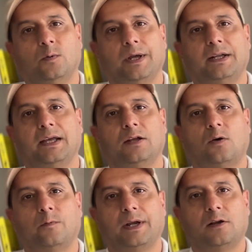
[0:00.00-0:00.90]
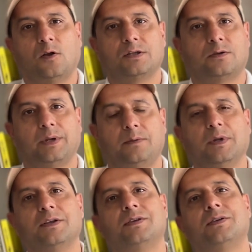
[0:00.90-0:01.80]
weight gain or weight loss
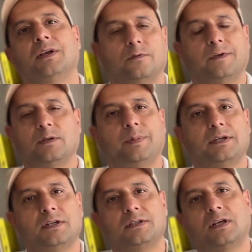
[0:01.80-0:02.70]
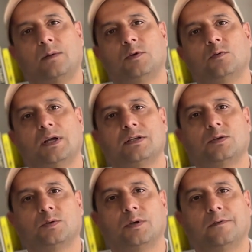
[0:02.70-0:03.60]
treatments. When the patients come to us
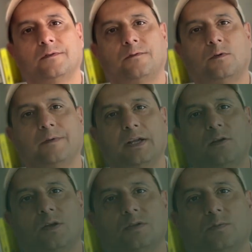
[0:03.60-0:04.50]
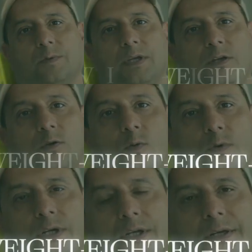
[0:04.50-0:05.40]
uh, for weight loss, we
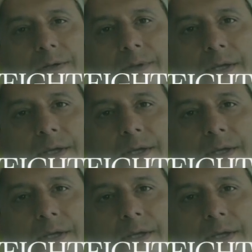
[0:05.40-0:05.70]
don't uh,